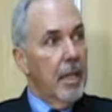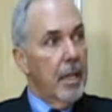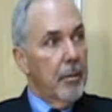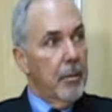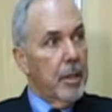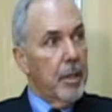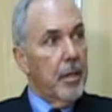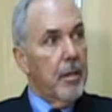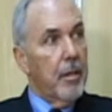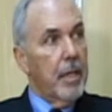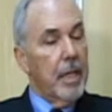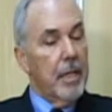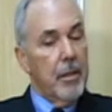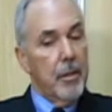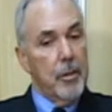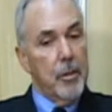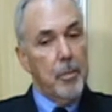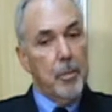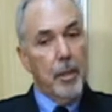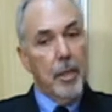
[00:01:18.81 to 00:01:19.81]
and we call
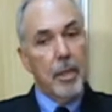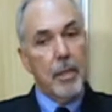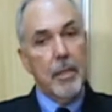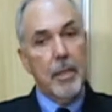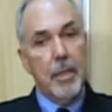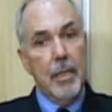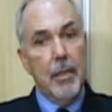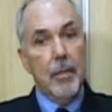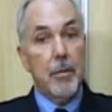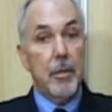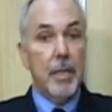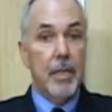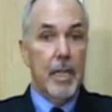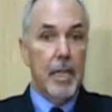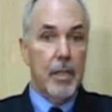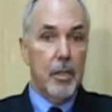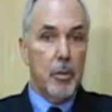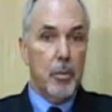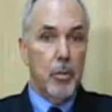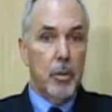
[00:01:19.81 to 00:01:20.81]
that the Spark
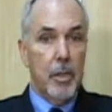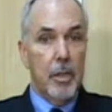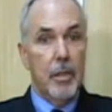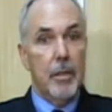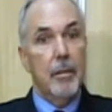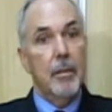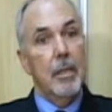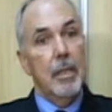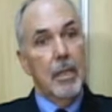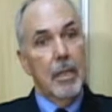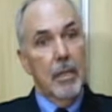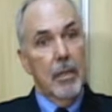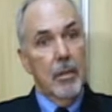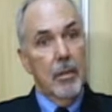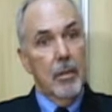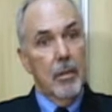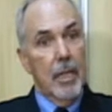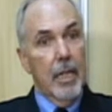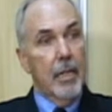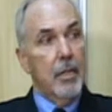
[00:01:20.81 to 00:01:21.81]
T3-1,
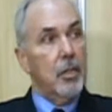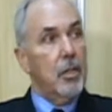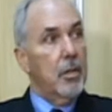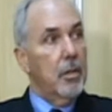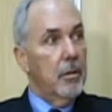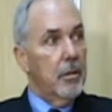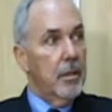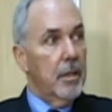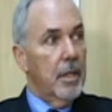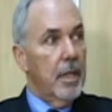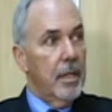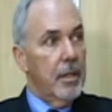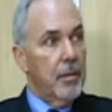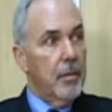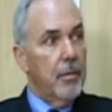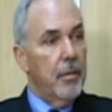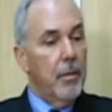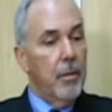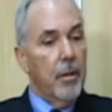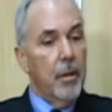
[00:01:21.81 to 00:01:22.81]
-2, or
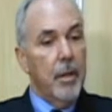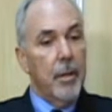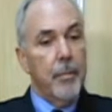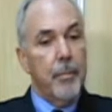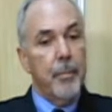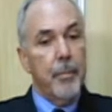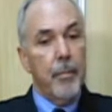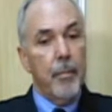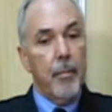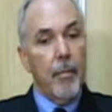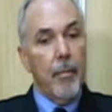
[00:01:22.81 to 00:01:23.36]
-4.